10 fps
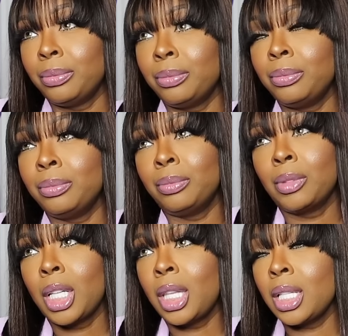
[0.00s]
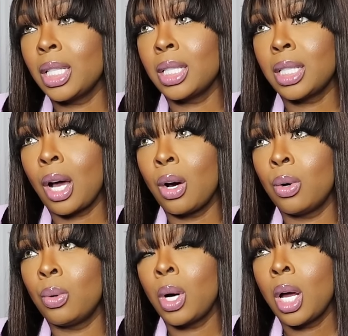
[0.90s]
Mm, this is
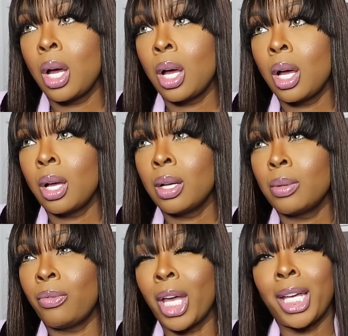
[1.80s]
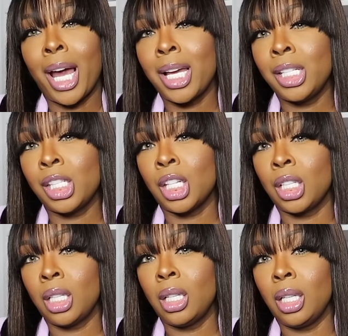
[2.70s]
so
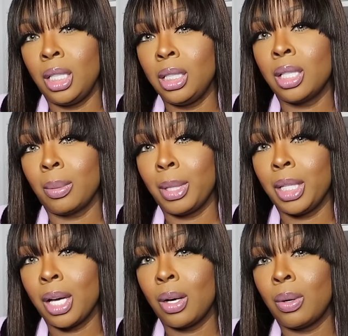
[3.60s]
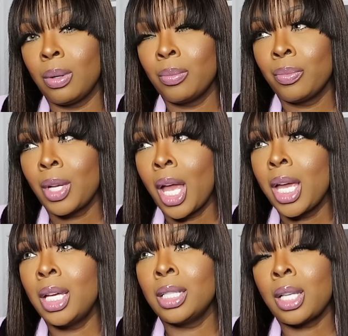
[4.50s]
vacation-y to me though.
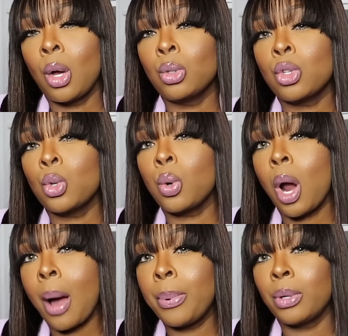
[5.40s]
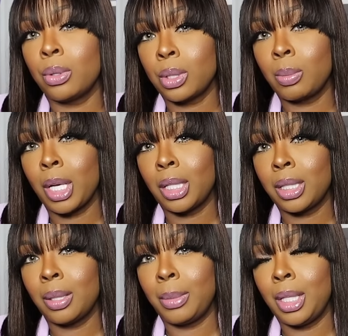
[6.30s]
It's so tropical smelling
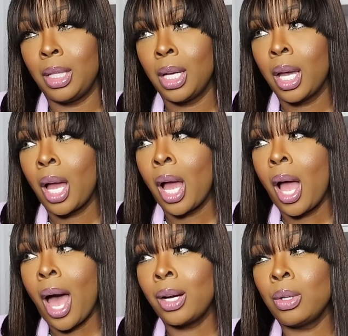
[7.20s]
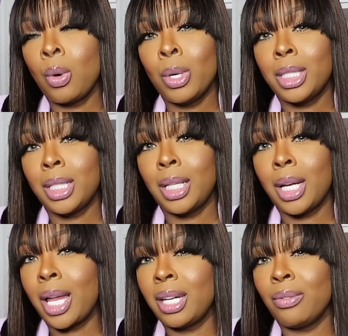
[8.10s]
to me. I don't know what's in it.
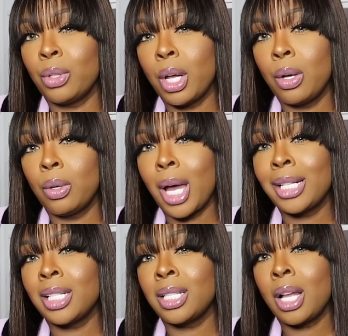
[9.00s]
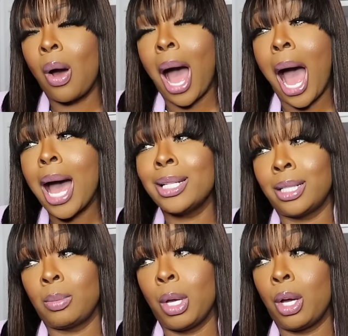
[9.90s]
I never know. I just know I
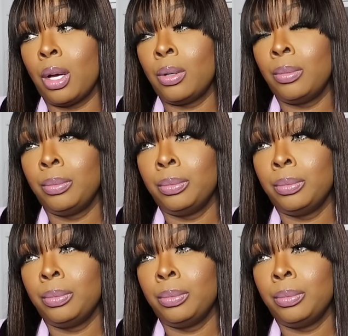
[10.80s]
smell